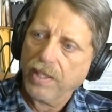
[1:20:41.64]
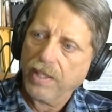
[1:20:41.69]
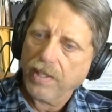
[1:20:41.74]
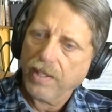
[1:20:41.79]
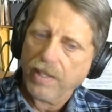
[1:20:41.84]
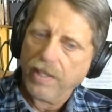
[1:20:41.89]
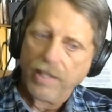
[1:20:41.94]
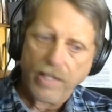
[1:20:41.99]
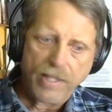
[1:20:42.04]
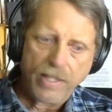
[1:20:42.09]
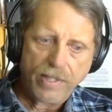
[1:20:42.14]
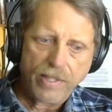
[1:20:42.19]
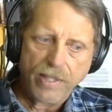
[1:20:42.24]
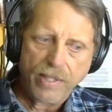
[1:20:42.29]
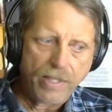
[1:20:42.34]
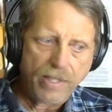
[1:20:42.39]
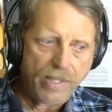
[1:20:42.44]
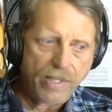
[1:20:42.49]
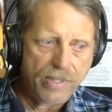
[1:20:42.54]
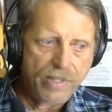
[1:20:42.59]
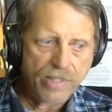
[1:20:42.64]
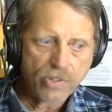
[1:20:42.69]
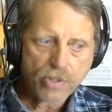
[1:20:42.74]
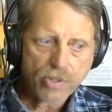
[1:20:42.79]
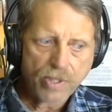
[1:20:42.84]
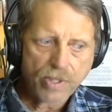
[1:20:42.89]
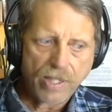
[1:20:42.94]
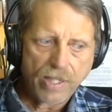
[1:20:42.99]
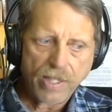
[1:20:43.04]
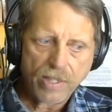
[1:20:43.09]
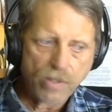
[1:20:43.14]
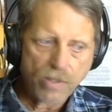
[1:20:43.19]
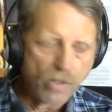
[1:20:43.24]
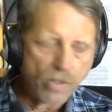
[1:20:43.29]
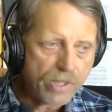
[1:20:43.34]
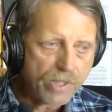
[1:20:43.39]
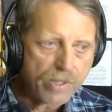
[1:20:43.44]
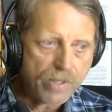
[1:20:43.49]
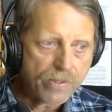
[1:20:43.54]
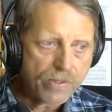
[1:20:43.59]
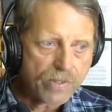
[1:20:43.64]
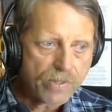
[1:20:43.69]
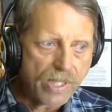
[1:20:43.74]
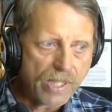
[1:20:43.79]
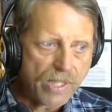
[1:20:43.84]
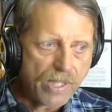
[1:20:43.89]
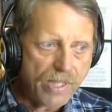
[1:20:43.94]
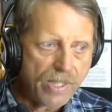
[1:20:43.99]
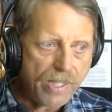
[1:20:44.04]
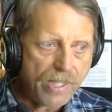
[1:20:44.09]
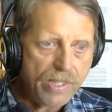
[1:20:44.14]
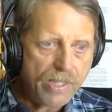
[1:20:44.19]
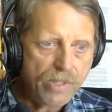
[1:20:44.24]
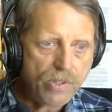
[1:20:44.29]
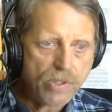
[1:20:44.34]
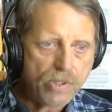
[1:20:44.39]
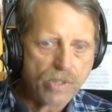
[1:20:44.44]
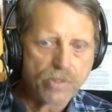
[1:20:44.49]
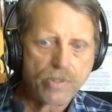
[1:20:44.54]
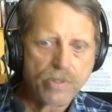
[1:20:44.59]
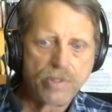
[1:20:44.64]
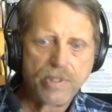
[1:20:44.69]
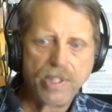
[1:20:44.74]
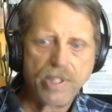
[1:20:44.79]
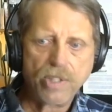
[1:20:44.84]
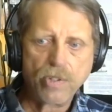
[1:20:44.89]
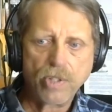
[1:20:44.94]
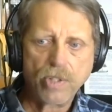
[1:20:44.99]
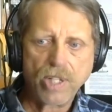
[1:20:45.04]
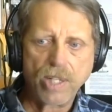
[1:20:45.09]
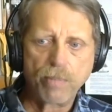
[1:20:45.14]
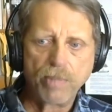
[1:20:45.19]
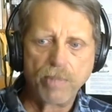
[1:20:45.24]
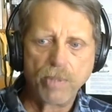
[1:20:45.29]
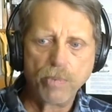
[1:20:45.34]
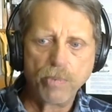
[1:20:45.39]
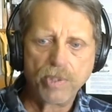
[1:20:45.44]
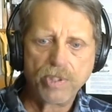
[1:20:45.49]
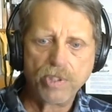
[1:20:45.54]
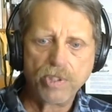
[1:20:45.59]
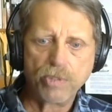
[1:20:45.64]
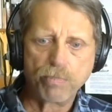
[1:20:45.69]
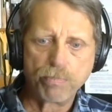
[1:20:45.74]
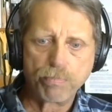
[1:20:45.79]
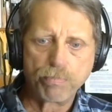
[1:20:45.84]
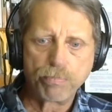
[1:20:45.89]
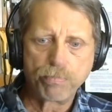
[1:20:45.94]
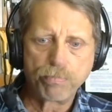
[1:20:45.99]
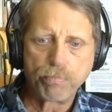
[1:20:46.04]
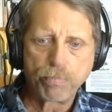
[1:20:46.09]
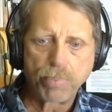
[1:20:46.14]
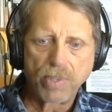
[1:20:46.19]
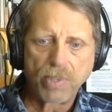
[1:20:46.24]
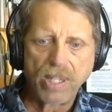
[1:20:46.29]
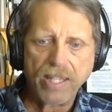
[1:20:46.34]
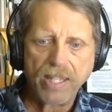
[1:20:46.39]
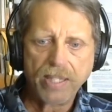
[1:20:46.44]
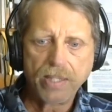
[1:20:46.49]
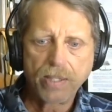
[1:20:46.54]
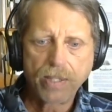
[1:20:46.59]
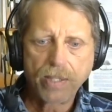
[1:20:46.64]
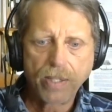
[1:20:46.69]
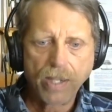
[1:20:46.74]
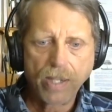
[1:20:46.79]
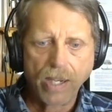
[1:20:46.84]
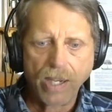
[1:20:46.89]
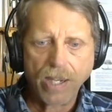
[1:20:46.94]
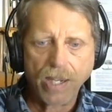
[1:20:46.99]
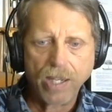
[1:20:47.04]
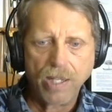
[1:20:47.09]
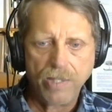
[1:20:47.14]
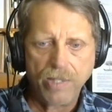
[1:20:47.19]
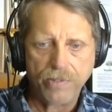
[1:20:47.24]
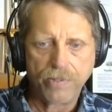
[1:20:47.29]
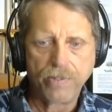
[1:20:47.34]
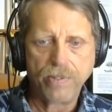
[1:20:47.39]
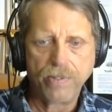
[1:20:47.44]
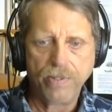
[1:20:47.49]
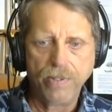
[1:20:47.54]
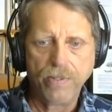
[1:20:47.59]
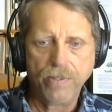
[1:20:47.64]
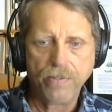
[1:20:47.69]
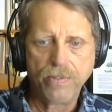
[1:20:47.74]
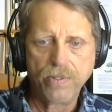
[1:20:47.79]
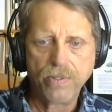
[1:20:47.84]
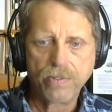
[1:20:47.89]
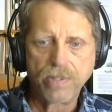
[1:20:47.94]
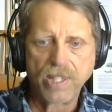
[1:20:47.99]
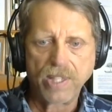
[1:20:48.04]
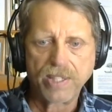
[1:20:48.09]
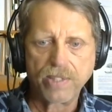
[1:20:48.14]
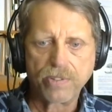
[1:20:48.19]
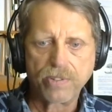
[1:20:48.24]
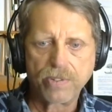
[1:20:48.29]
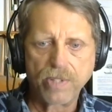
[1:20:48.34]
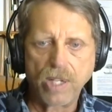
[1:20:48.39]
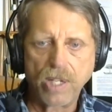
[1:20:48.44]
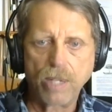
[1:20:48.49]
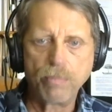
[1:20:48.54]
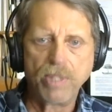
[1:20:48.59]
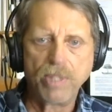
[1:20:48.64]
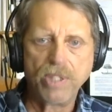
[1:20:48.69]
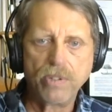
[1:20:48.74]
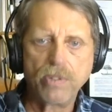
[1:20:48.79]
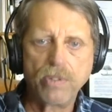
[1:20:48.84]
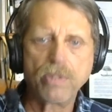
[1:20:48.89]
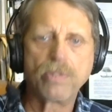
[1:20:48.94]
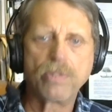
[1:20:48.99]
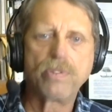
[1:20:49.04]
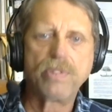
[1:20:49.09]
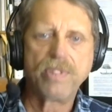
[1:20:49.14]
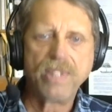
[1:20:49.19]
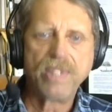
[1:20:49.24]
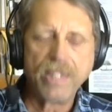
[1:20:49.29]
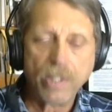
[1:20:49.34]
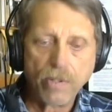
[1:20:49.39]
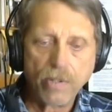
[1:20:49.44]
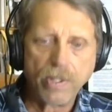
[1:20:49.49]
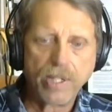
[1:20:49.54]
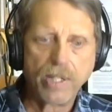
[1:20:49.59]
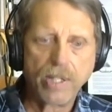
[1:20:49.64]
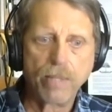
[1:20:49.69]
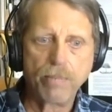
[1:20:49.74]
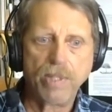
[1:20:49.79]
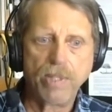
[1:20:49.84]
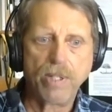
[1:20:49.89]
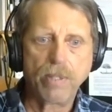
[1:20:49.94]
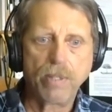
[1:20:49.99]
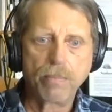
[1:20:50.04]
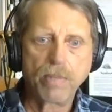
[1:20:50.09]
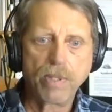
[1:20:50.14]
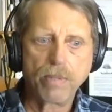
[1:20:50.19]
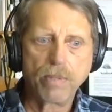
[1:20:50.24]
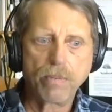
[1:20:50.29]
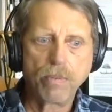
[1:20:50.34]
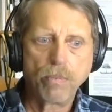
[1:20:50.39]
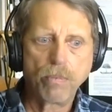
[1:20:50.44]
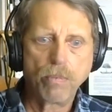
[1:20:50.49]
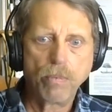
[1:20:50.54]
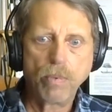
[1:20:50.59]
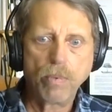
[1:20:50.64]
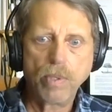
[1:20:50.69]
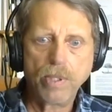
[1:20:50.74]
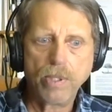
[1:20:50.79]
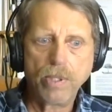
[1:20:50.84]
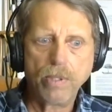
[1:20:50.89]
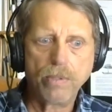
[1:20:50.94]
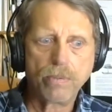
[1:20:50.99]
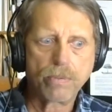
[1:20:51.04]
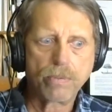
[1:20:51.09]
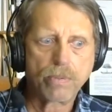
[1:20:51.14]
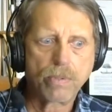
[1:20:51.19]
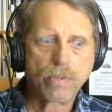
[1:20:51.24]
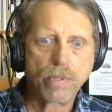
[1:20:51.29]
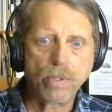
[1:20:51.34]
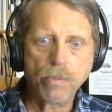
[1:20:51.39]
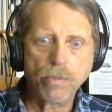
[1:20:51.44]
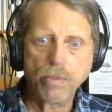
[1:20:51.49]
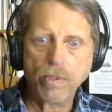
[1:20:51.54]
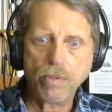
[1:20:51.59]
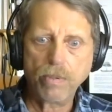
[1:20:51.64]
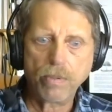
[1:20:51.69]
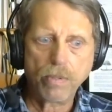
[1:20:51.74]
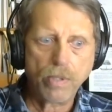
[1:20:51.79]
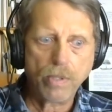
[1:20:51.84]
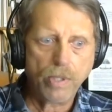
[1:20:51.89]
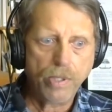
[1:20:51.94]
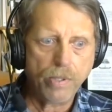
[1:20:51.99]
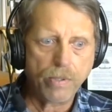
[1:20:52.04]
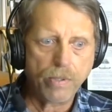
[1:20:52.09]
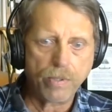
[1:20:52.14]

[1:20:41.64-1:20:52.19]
And this, I look at this guy, and he's just staring at me with these blank eyes, you know, just like a zombie. He's just staring at me, and I'm like, what is going on here?